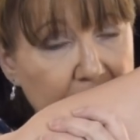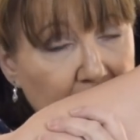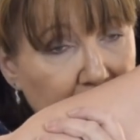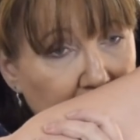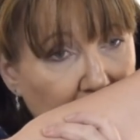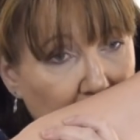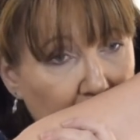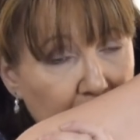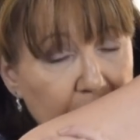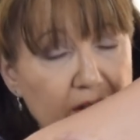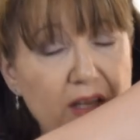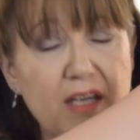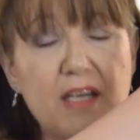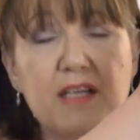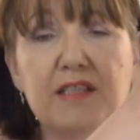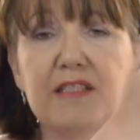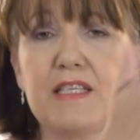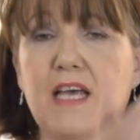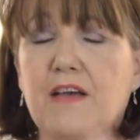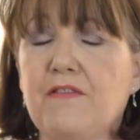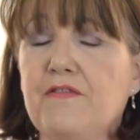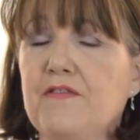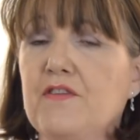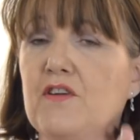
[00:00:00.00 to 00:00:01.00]
don't know,
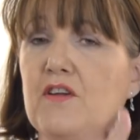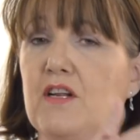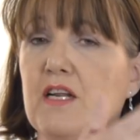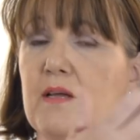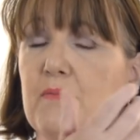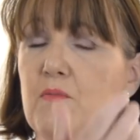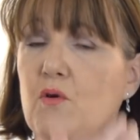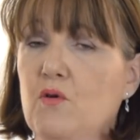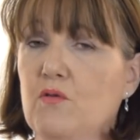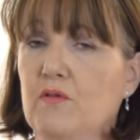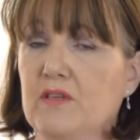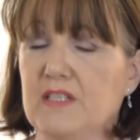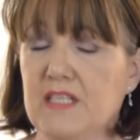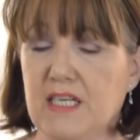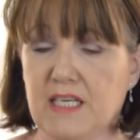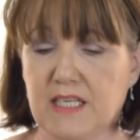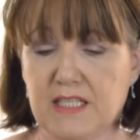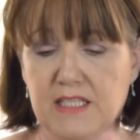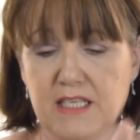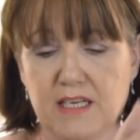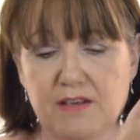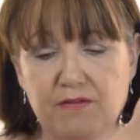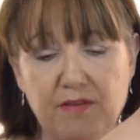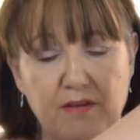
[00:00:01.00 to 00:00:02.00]
definitely more
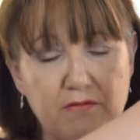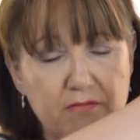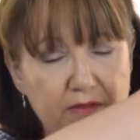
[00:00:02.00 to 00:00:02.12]
addictive. I